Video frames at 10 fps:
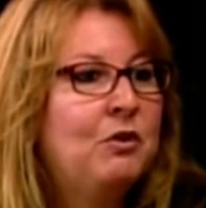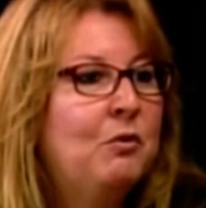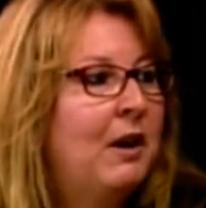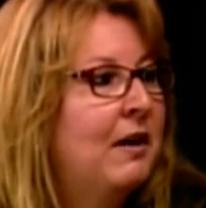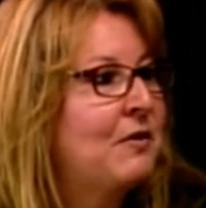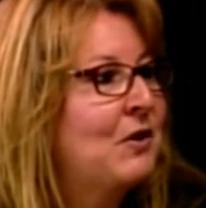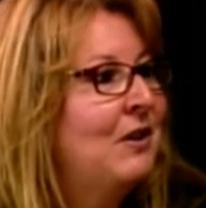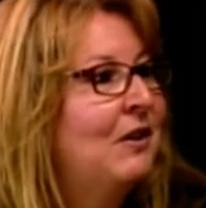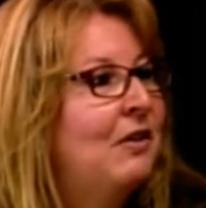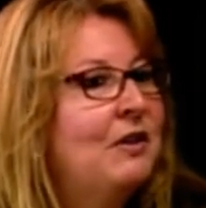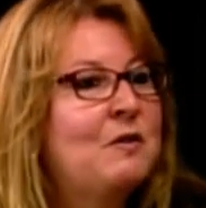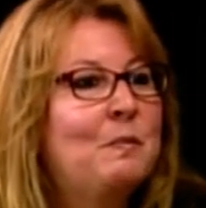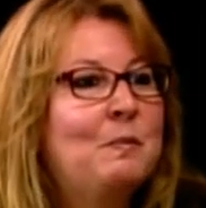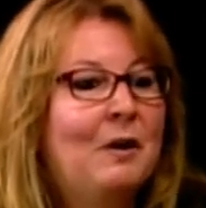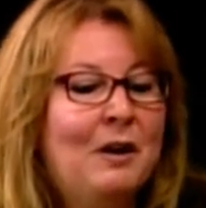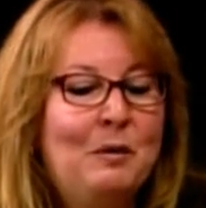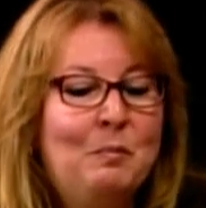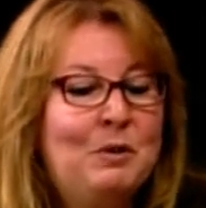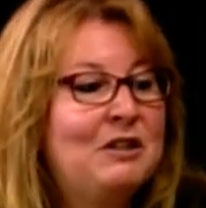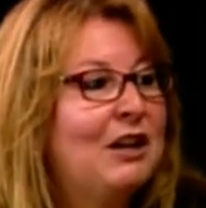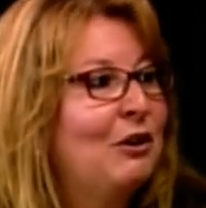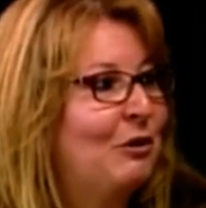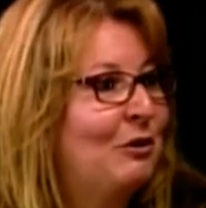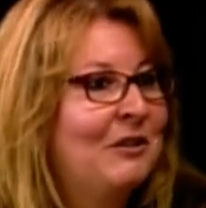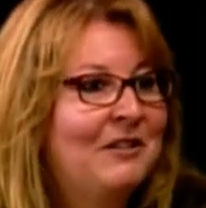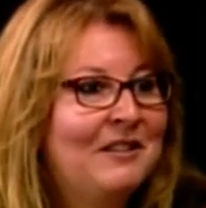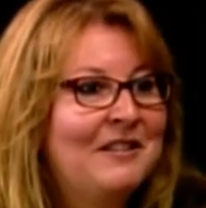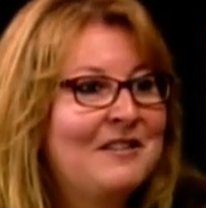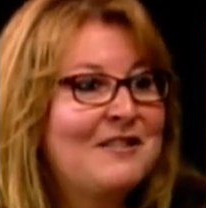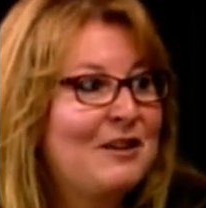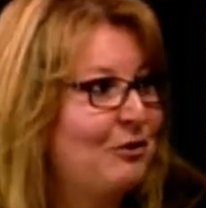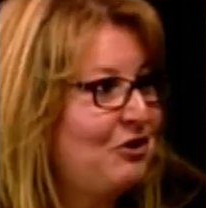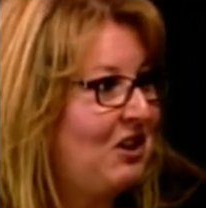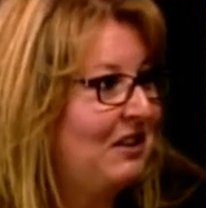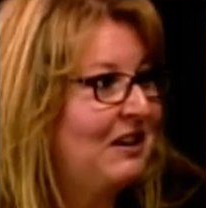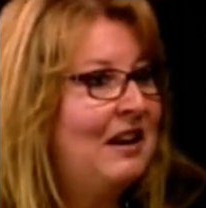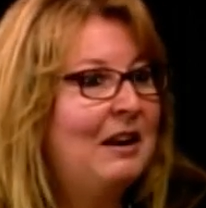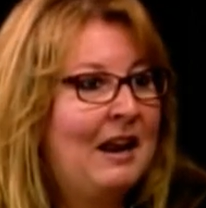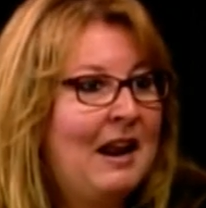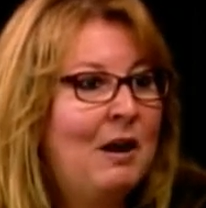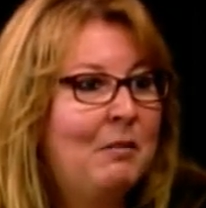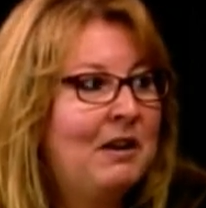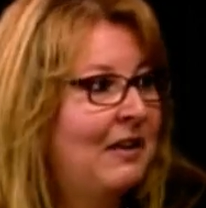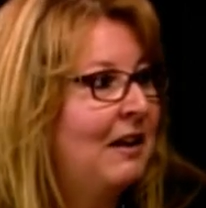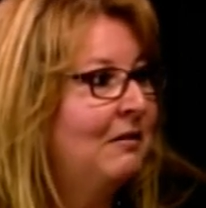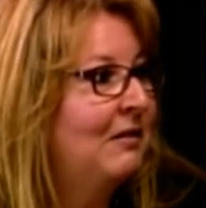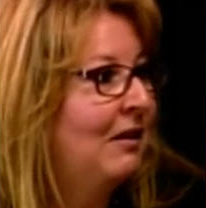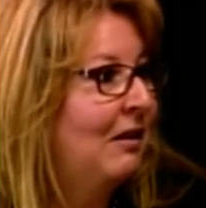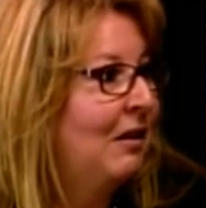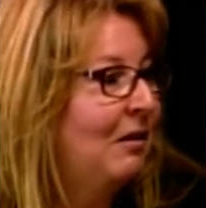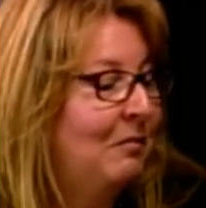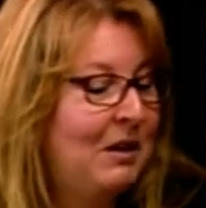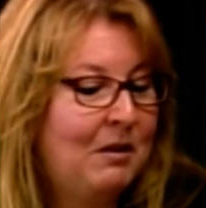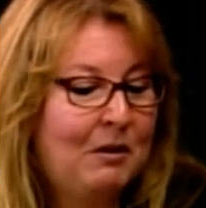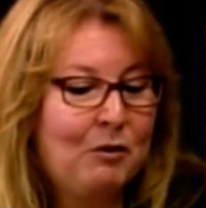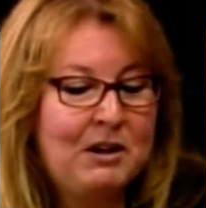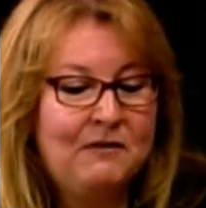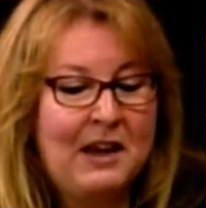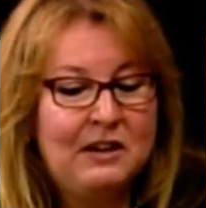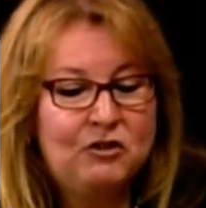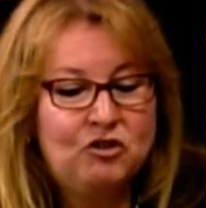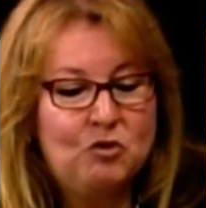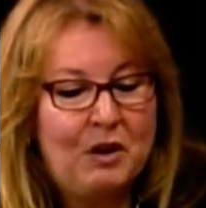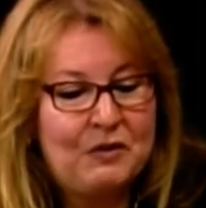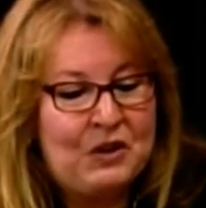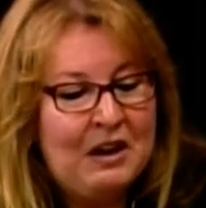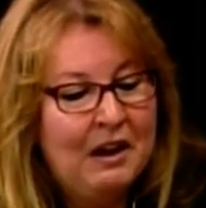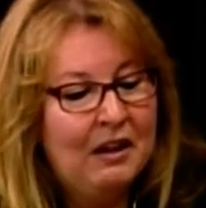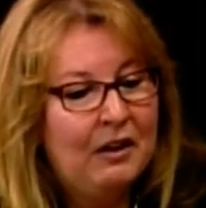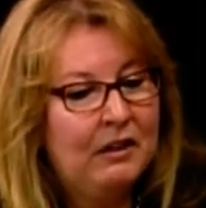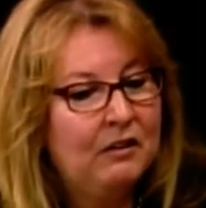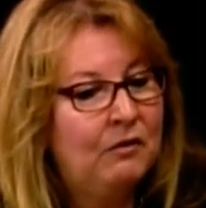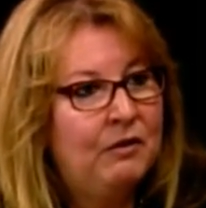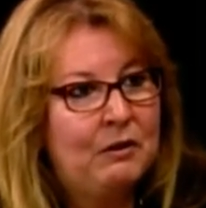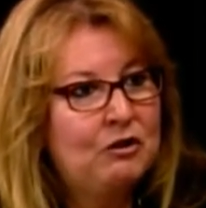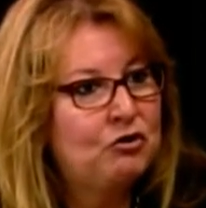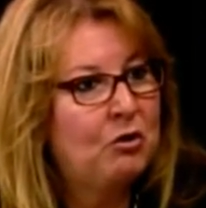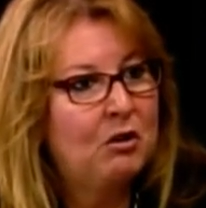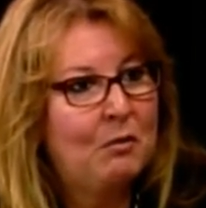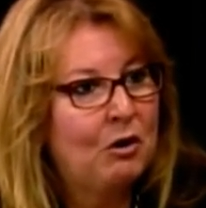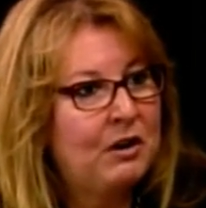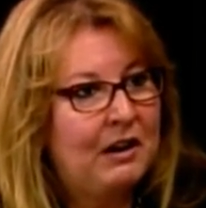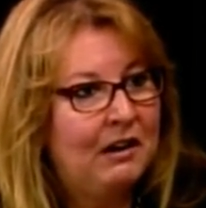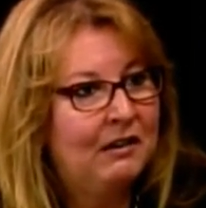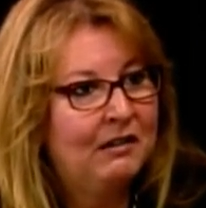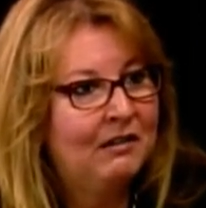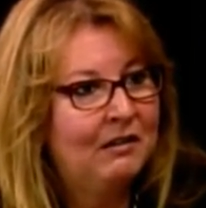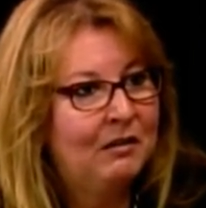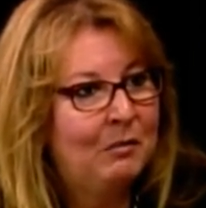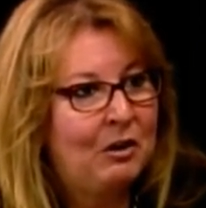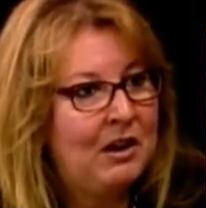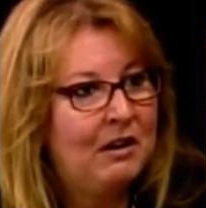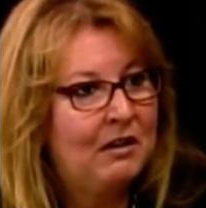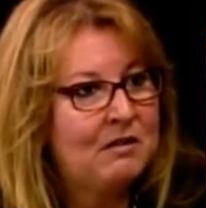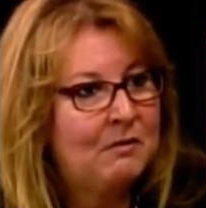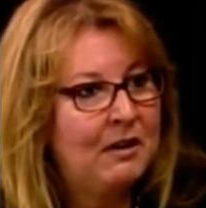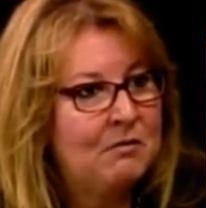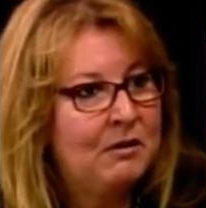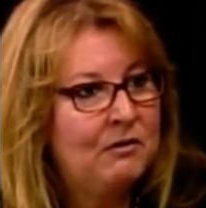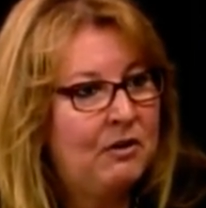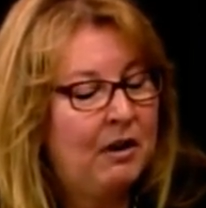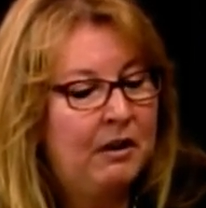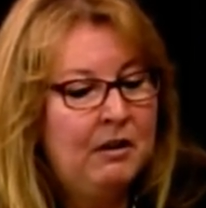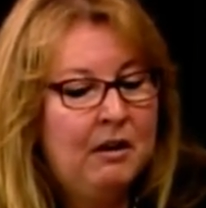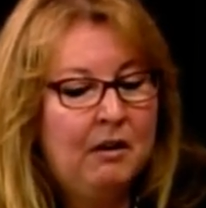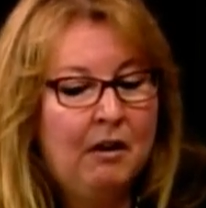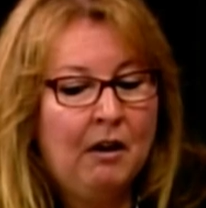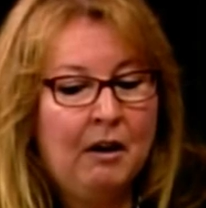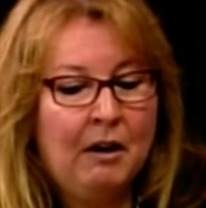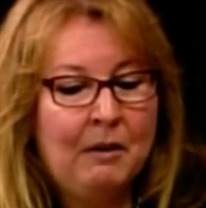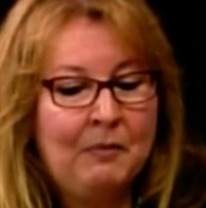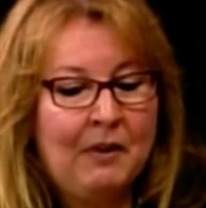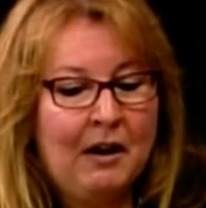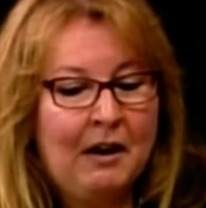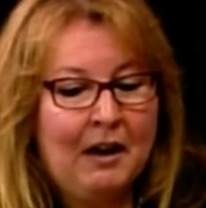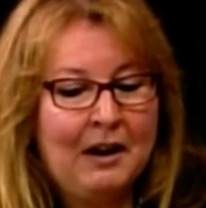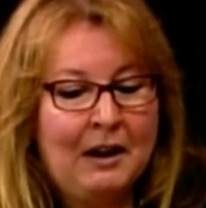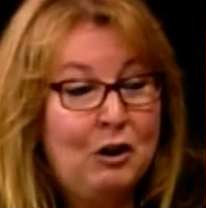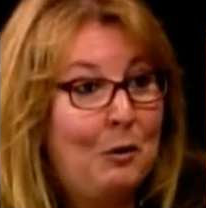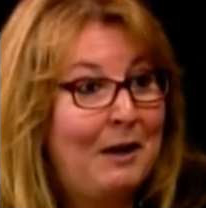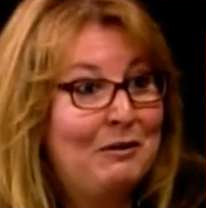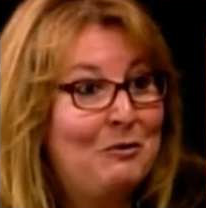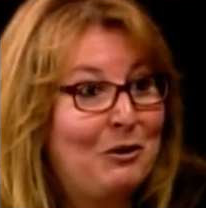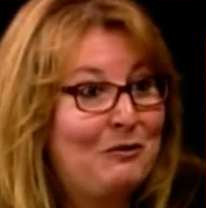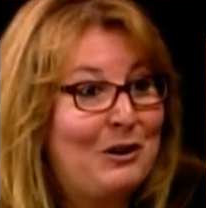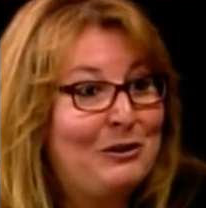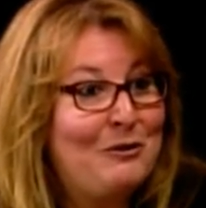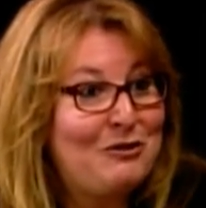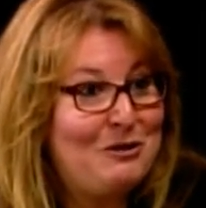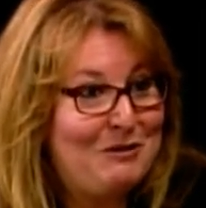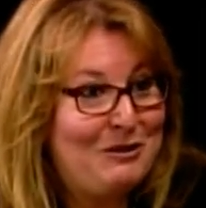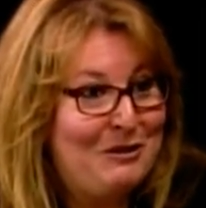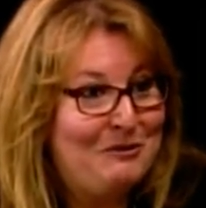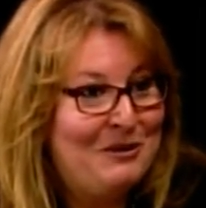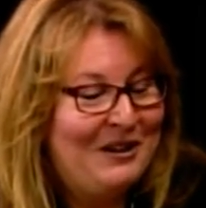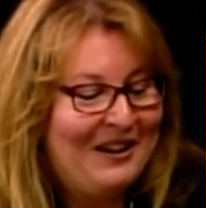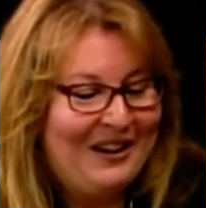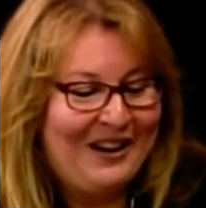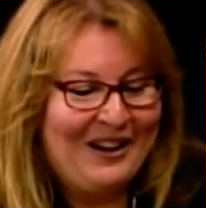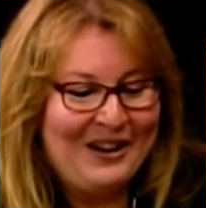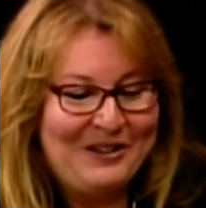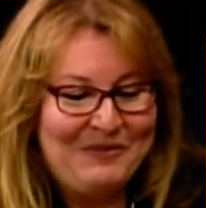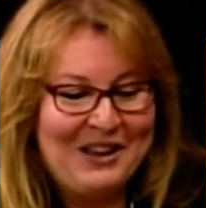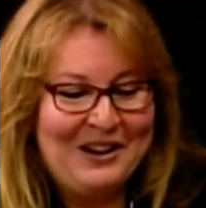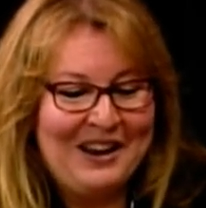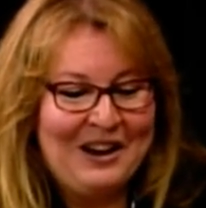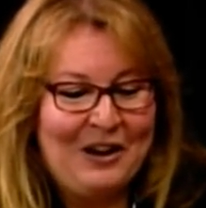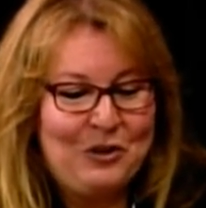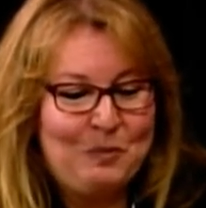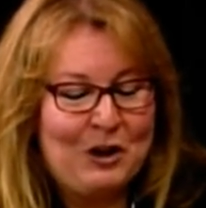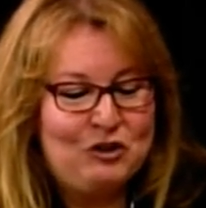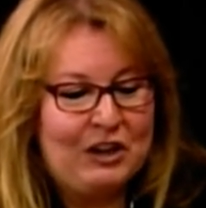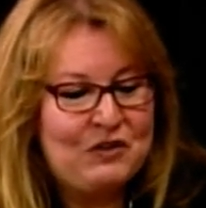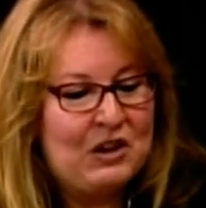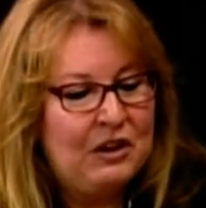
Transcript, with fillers: who has this um, particular mm -hmm. skill set, and, and how might that uh, be a great advantage to us? Very strong marketing Marquita is, is what you've got. Um, I, and I know having worked very closely with you um, in, in other projects,